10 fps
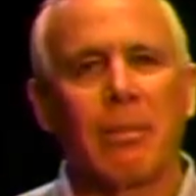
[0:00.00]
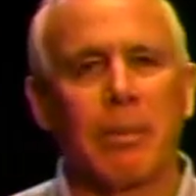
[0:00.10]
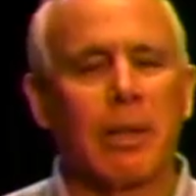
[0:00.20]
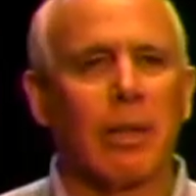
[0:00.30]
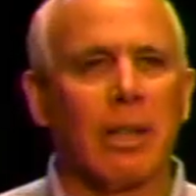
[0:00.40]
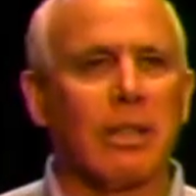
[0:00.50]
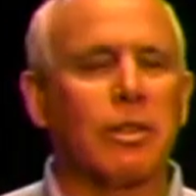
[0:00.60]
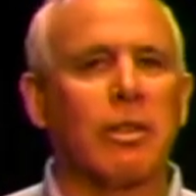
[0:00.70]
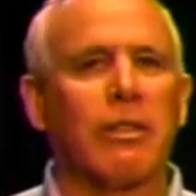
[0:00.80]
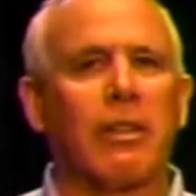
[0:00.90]

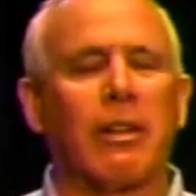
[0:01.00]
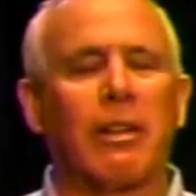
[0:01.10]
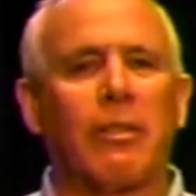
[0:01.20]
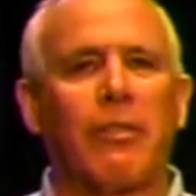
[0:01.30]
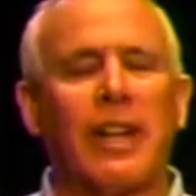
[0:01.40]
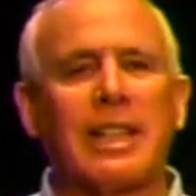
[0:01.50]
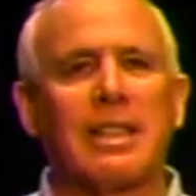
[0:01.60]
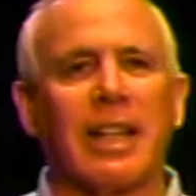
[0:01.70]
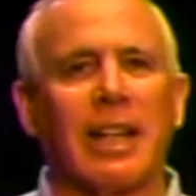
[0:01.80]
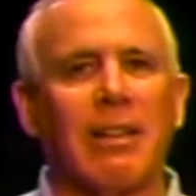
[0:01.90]
Because you're
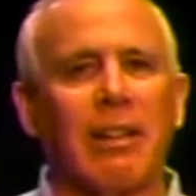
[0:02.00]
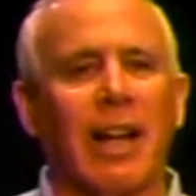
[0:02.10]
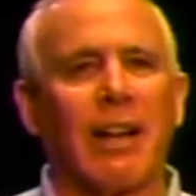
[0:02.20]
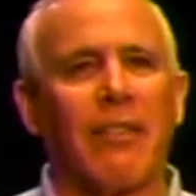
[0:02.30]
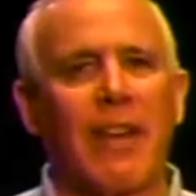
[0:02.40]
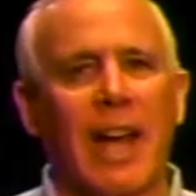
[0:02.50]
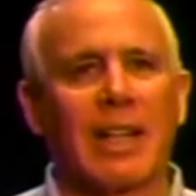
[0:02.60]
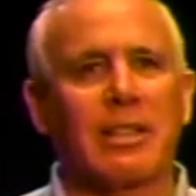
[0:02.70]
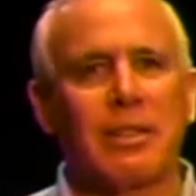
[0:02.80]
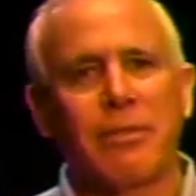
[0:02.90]
fixing an
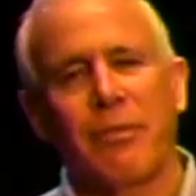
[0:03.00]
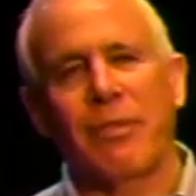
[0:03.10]
effect.